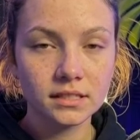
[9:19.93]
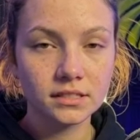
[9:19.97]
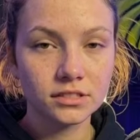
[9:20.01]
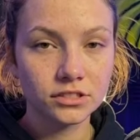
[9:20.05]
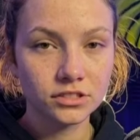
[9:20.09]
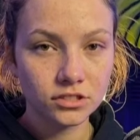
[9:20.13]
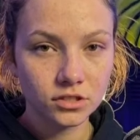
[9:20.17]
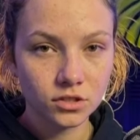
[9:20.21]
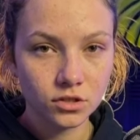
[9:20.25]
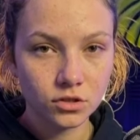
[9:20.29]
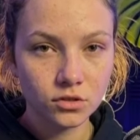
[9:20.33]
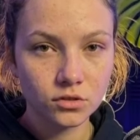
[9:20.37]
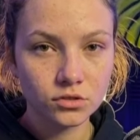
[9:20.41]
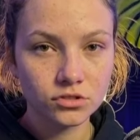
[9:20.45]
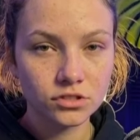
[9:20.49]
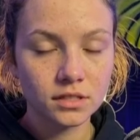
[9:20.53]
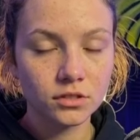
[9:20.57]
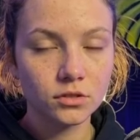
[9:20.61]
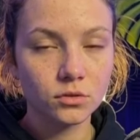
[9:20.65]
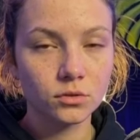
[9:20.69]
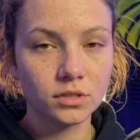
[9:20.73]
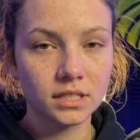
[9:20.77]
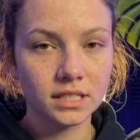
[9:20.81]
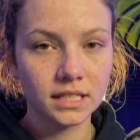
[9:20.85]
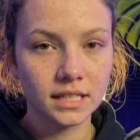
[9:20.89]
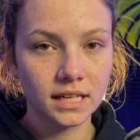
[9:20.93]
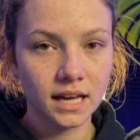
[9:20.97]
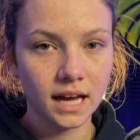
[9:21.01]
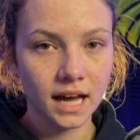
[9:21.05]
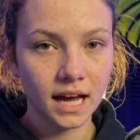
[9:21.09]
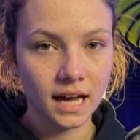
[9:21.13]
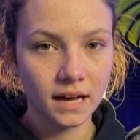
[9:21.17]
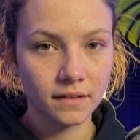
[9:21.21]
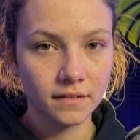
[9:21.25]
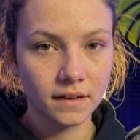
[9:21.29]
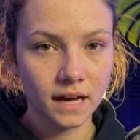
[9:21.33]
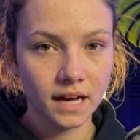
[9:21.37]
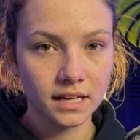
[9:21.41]
circles that we
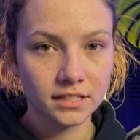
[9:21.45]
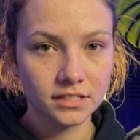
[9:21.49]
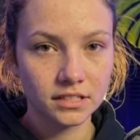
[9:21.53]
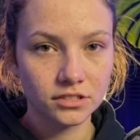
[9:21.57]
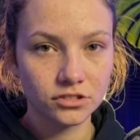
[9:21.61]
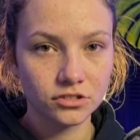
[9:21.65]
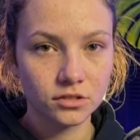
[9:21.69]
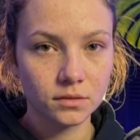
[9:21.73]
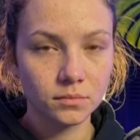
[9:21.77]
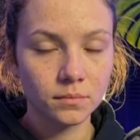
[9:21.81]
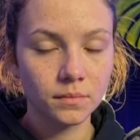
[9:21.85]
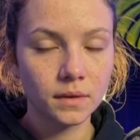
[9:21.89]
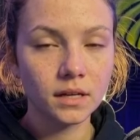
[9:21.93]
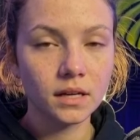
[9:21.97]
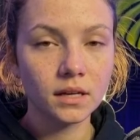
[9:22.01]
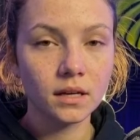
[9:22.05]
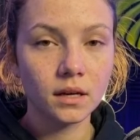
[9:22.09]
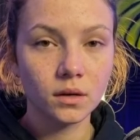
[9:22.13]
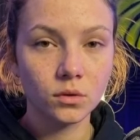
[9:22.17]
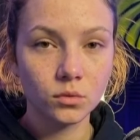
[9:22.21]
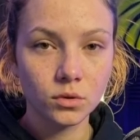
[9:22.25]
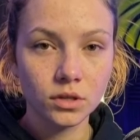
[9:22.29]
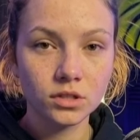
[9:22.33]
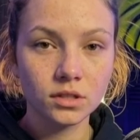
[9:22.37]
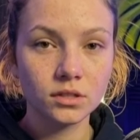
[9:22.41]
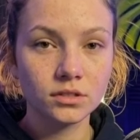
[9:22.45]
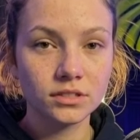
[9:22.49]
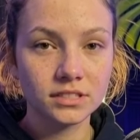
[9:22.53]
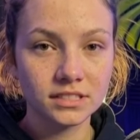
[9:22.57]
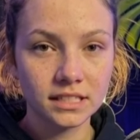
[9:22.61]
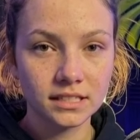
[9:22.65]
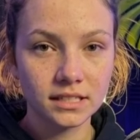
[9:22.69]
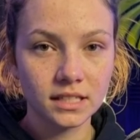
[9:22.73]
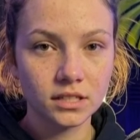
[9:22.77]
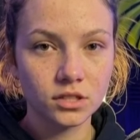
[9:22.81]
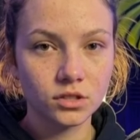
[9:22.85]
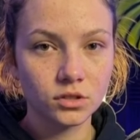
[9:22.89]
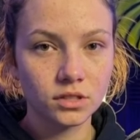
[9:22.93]
have access to. We don't see
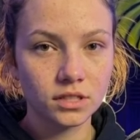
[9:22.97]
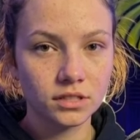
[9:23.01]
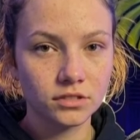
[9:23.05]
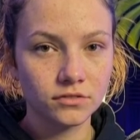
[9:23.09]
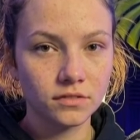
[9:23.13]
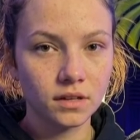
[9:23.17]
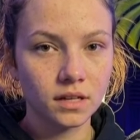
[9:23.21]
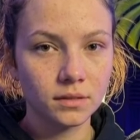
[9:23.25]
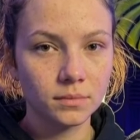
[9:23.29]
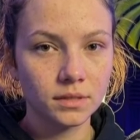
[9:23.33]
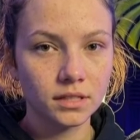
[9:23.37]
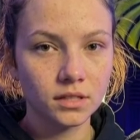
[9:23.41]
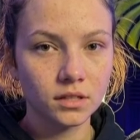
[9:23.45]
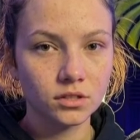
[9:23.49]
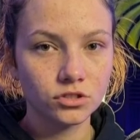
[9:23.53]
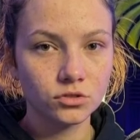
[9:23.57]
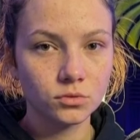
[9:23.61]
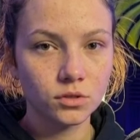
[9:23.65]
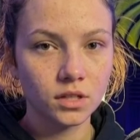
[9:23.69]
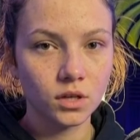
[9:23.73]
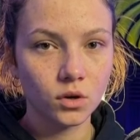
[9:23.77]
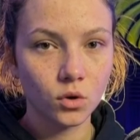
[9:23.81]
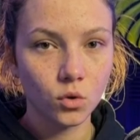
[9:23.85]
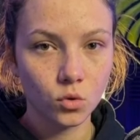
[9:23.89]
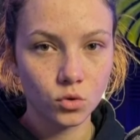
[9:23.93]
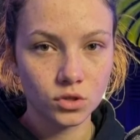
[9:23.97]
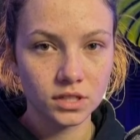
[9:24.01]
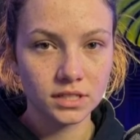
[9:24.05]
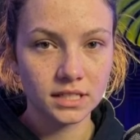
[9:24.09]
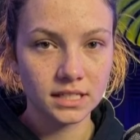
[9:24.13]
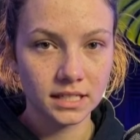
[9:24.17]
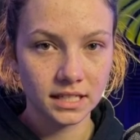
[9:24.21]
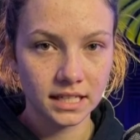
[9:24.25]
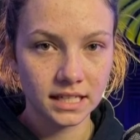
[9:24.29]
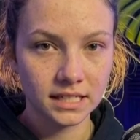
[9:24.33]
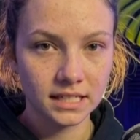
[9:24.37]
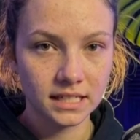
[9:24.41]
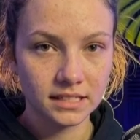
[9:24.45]
the current one because we are already
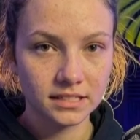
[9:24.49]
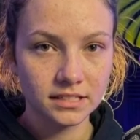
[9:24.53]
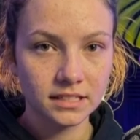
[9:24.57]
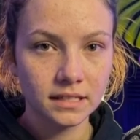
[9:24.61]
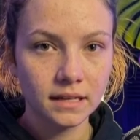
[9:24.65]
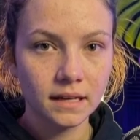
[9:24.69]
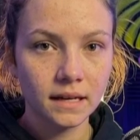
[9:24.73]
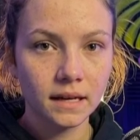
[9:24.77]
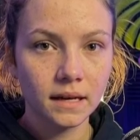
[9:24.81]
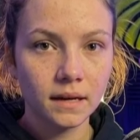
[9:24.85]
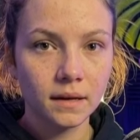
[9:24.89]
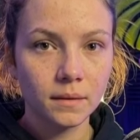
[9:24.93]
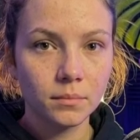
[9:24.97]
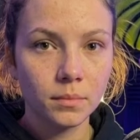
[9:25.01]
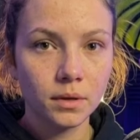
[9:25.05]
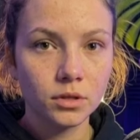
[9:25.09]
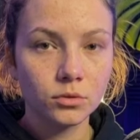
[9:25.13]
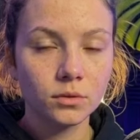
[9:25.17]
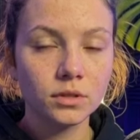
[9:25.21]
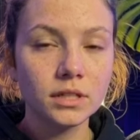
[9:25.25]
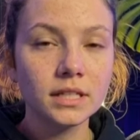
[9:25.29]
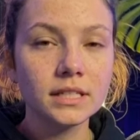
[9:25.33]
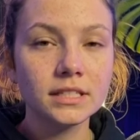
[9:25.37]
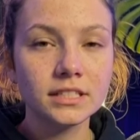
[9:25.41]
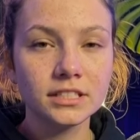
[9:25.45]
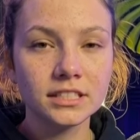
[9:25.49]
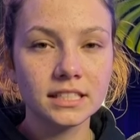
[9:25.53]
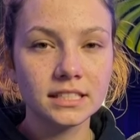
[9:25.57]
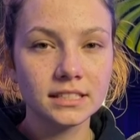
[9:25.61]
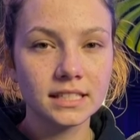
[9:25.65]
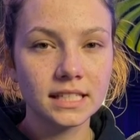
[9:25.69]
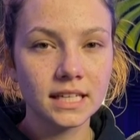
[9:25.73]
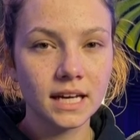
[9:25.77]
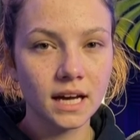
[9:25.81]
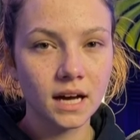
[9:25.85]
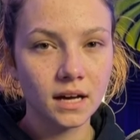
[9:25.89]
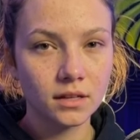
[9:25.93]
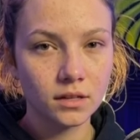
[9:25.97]
in it, but we can see
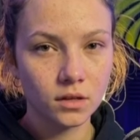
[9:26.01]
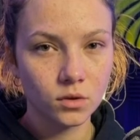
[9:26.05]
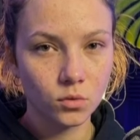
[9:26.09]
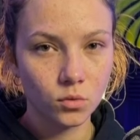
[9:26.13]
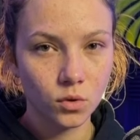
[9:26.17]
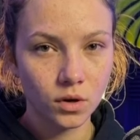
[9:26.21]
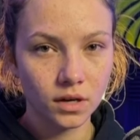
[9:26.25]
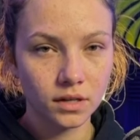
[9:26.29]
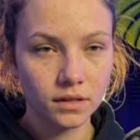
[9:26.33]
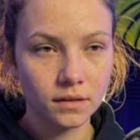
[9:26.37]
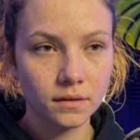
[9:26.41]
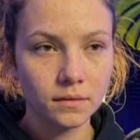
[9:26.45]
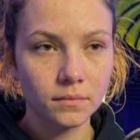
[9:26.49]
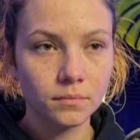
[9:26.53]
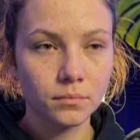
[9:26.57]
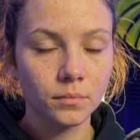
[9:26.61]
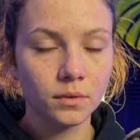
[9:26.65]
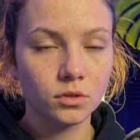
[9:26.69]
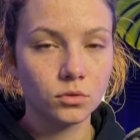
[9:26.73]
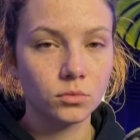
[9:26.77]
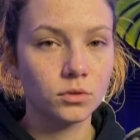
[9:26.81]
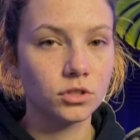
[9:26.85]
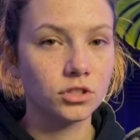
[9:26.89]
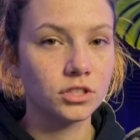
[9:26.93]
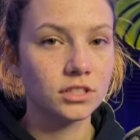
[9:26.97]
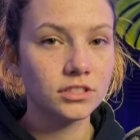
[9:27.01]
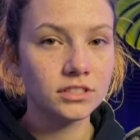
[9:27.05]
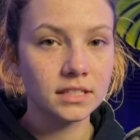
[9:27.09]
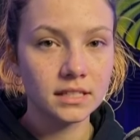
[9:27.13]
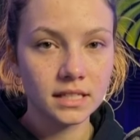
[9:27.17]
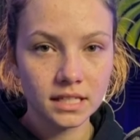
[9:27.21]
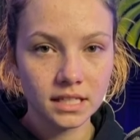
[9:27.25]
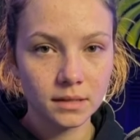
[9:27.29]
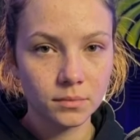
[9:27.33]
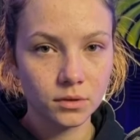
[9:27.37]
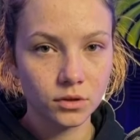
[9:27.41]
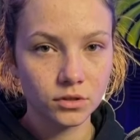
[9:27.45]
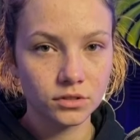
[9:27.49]
the other one that we just
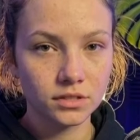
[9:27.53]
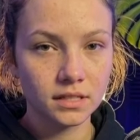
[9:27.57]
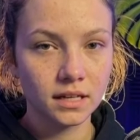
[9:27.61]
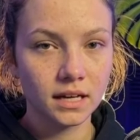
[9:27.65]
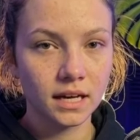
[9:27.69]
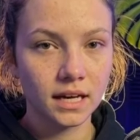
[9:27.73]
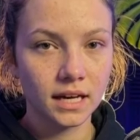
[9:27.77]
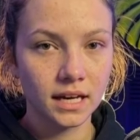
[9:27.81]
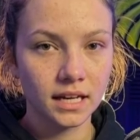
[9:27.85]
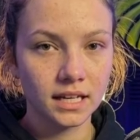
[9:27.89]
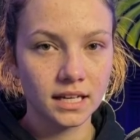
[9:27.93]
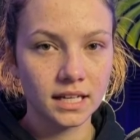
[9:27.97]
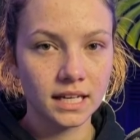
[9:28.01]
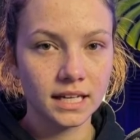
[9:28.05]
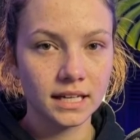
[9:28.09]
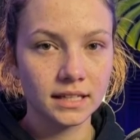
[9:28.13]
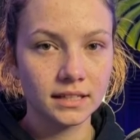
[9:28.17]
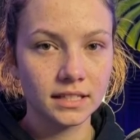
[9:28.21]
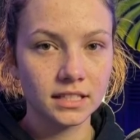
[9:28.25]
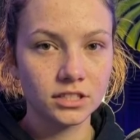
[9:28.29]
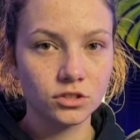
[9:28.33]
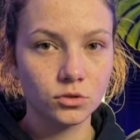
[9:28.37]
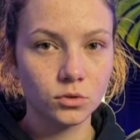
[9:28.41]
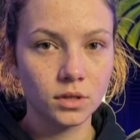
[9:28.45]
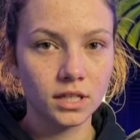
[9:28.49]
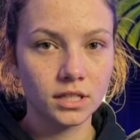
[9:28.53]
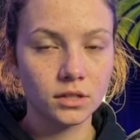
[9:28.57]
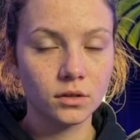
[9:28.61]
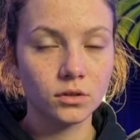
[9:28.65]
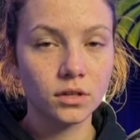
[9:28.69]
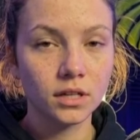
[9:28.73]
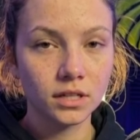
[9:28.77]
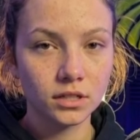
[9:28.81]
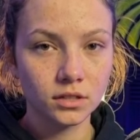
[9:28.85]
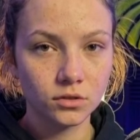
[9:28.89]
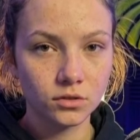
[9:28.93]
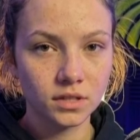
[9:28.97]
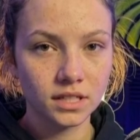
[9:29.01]
enabled. And this way you
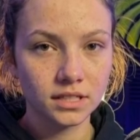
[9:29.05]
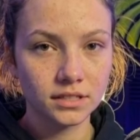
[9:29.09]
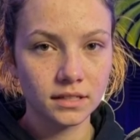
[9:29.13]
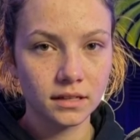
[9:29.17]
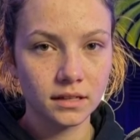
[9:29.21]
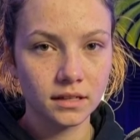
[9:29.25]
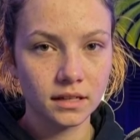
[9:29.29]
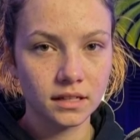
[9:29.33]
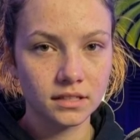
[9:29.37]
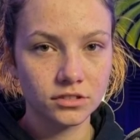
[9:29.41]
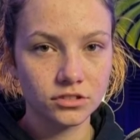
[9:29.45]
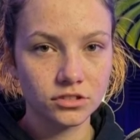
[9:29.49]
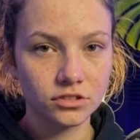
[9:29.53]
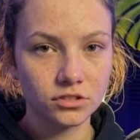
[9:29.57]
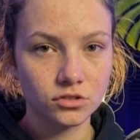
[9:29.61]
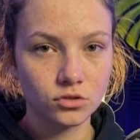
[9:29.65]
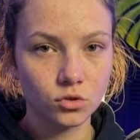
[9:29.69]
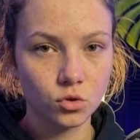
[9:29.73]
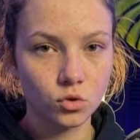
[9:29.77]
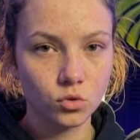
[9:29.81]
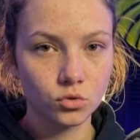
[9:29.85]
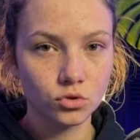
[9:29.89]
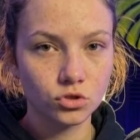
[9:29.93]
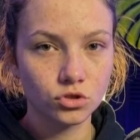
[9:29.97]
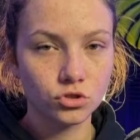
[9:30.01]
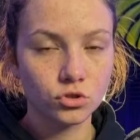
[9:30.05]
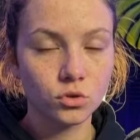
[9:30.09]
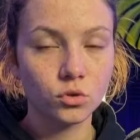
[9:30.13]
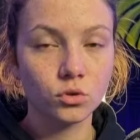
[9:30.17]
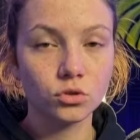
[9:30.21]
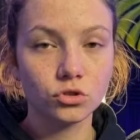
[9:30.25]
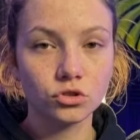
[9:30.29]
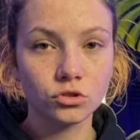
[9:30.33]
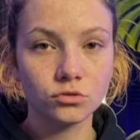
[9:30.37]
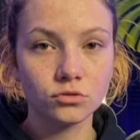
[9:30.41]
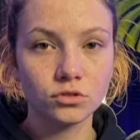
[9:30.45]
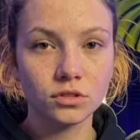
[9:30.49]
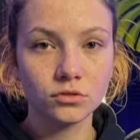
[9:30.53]
can create all
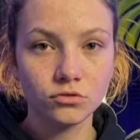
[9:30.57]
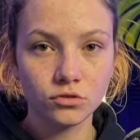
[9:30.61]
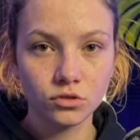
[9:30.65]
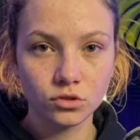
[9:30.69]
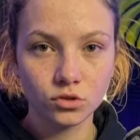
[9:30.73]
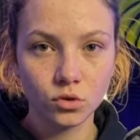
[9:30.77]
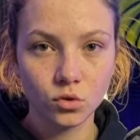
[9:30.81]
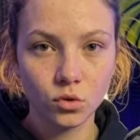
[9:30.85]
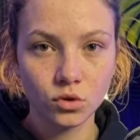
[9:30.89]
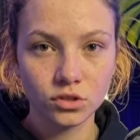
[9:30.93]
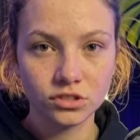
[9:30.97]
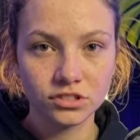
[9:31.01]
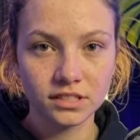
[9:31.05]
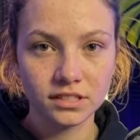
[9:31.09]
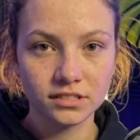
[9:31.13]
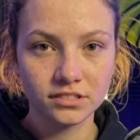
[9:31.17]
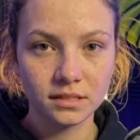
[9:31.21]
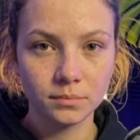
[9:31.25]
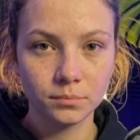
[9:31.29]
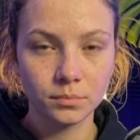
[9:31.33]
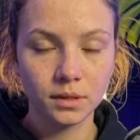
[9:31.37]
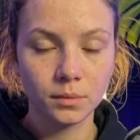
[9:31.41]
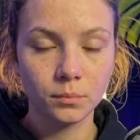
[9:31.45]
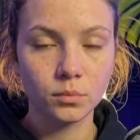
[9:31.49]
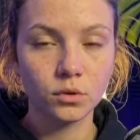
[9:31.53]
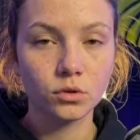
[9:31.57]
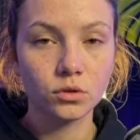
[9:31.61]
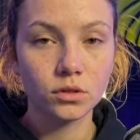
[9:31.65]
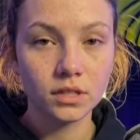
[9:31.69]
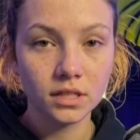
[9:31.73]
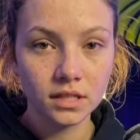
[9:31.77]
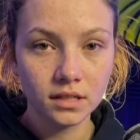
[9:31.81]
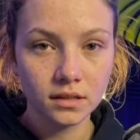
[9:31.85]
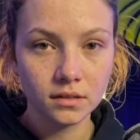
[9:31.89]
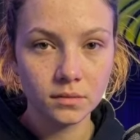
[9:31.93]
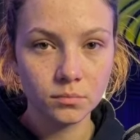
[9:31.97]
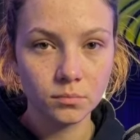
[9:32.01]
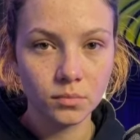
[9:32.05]
sorts of different courses that people
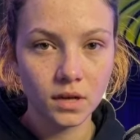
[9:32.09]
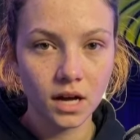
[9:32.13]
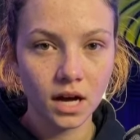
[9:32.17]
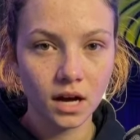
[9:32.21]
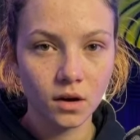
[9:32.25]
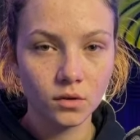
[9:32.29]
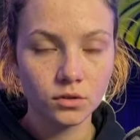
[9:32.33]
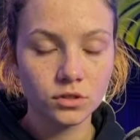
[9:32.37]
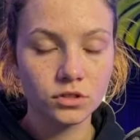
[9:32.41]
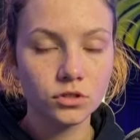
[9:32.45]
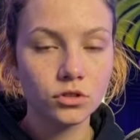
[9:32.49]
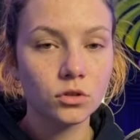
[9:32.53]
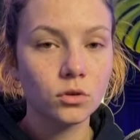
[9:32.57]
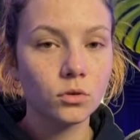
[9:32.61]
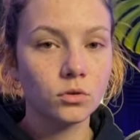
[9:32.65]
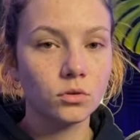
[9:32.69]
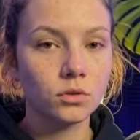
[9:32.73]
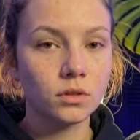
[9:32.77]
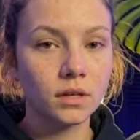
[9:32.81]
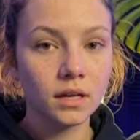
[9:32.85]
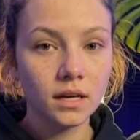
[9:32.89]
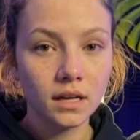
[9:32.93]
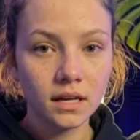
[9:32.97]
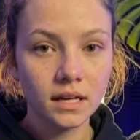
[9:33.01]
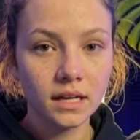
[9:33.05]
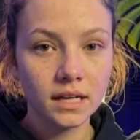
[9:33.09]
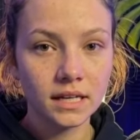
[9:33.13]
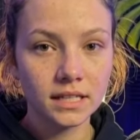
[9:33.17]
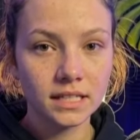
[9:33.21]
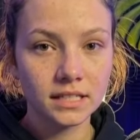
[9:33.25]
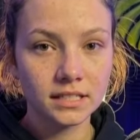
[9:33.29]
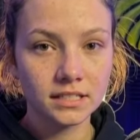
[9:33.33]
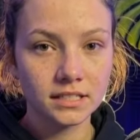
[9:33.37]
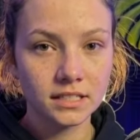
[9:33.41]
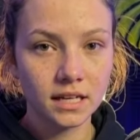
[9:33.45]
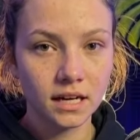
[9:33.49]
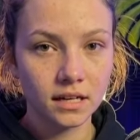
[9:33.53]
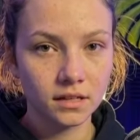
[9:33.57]
can browse through
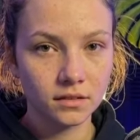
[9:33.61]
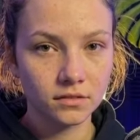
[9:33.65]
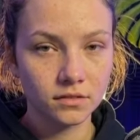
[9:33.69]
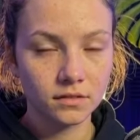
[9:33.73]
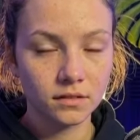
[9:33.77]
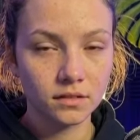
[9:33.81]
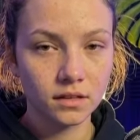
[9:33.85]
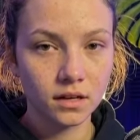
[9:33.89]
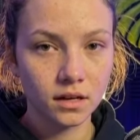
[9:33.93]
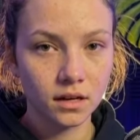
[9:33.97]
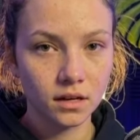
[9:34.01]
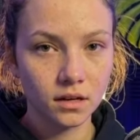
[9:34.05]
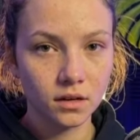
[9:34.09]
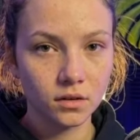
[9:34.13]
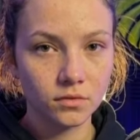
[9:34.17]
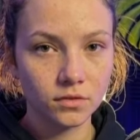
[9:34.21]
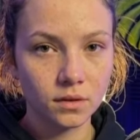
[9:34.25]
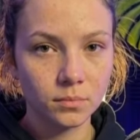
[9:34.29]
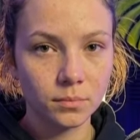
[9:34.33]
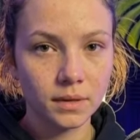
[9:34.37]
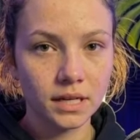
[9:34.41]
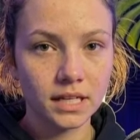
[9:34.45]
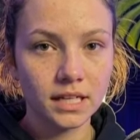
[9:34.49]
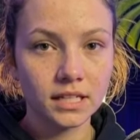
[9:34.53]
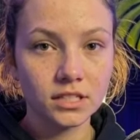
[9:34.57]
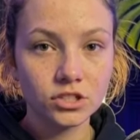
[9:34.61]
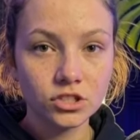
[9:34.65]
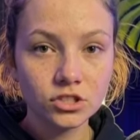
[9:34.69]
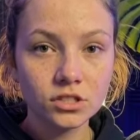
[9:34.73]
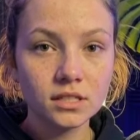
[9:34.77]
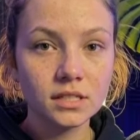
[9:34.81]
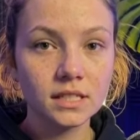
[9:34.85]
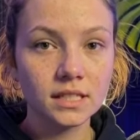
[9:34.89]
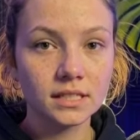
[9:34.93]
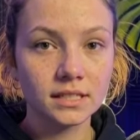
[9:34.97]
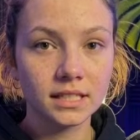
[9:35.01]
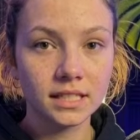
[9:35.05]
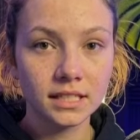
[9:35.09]
inside of a page, and they